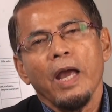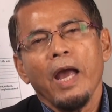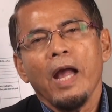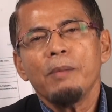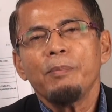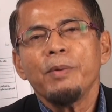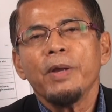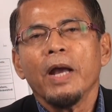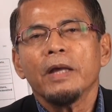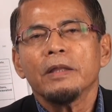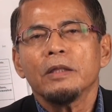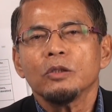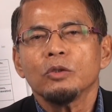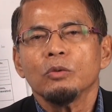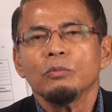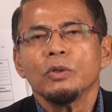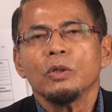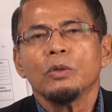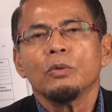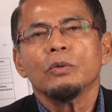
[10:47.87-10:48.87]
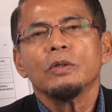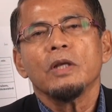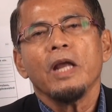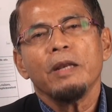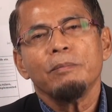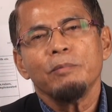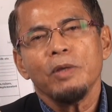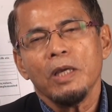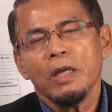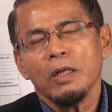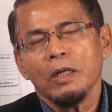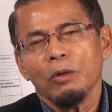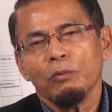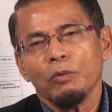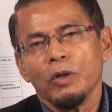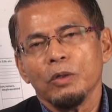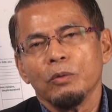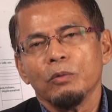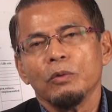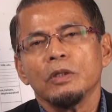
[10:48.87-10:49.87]
helping others to be good, and making the
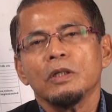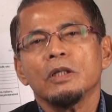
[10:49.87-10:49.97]
world good,